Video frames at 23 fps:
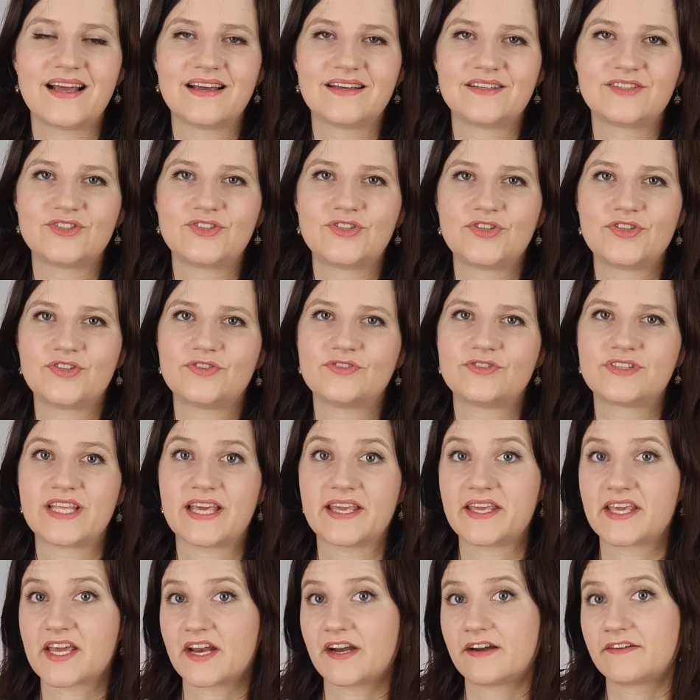Do you take
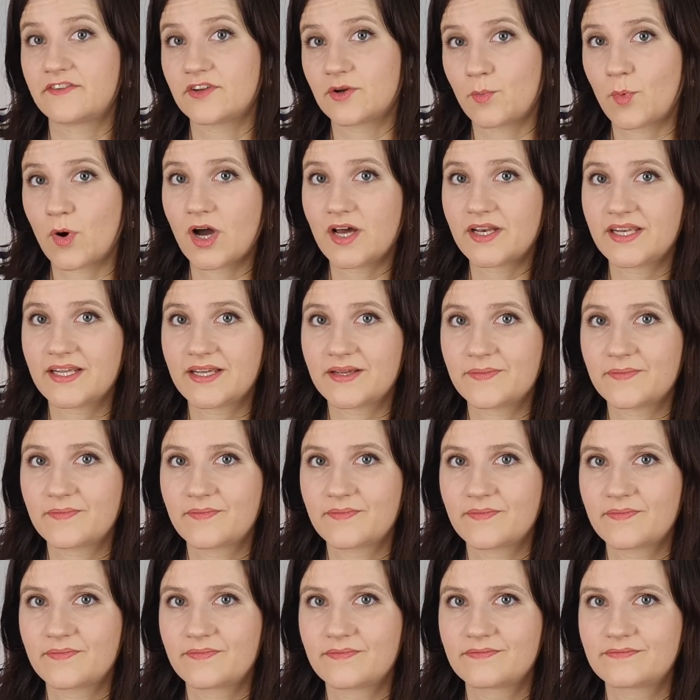care of your body?
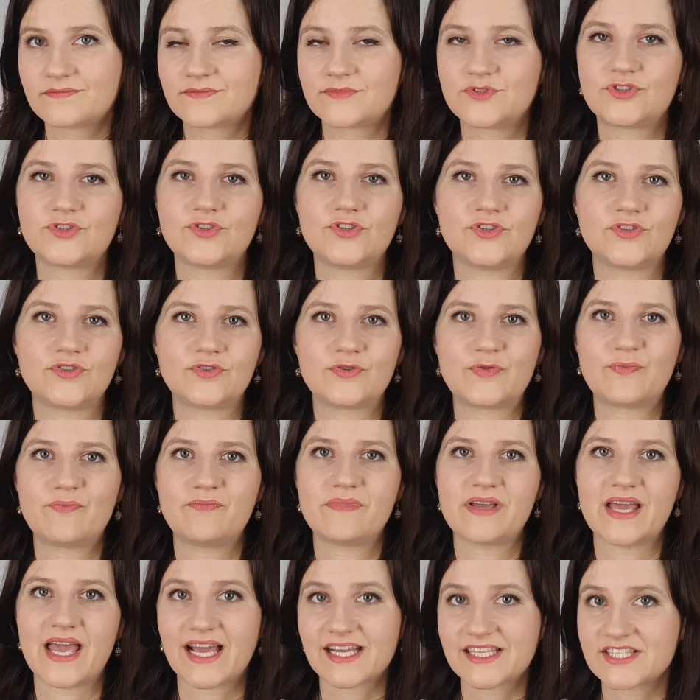Do you
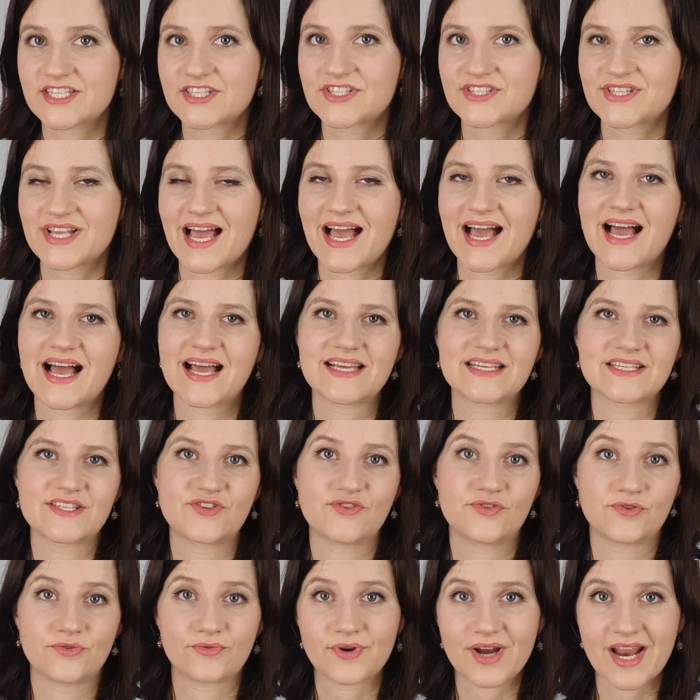exercise? Do
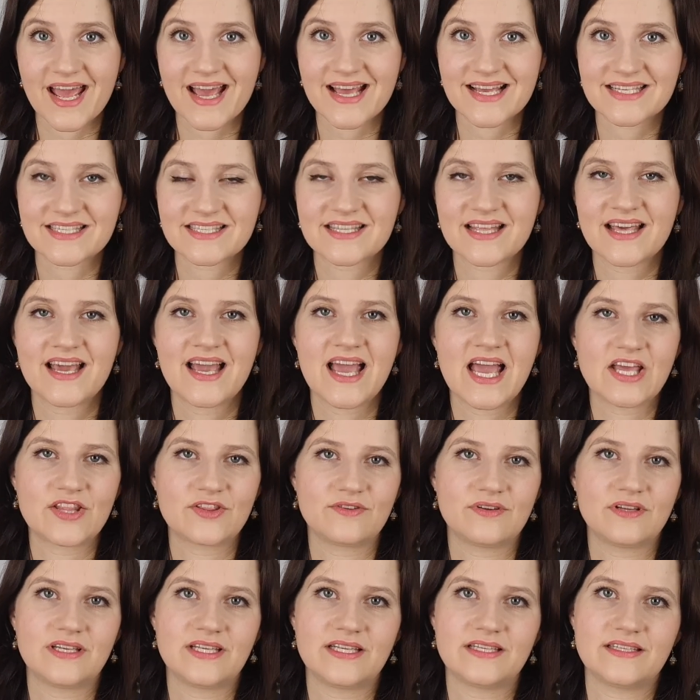you rest? Do
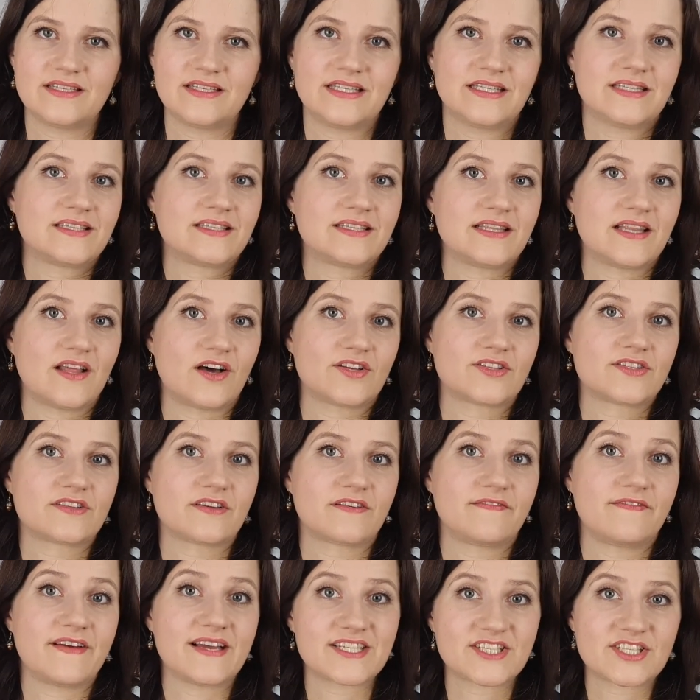you eat lots of
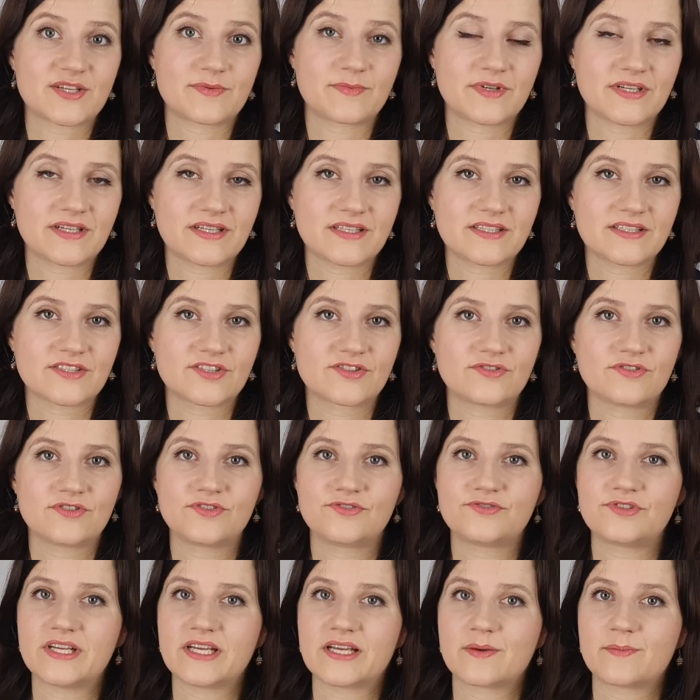vegetables? Do you
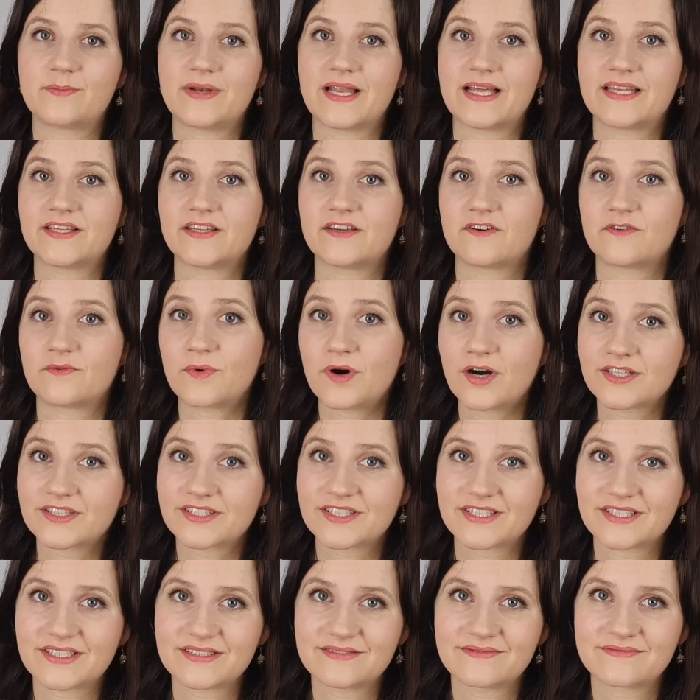drink plenty of
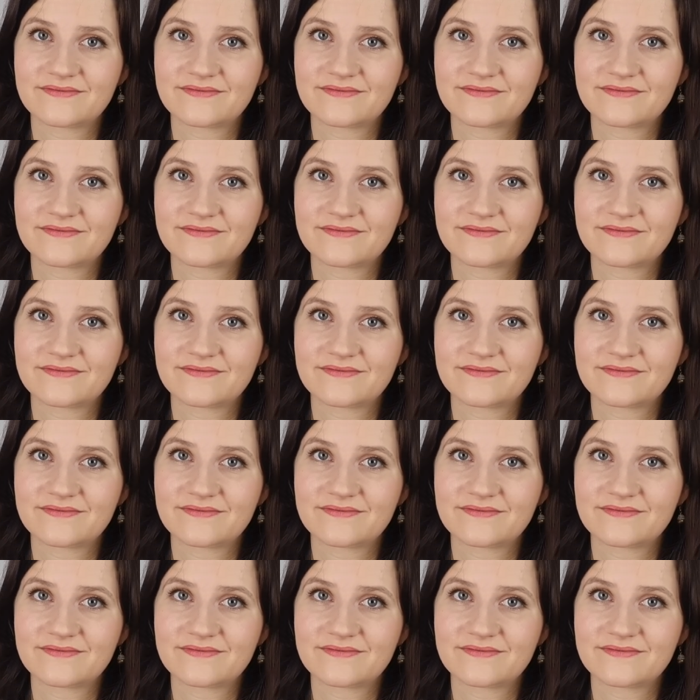water?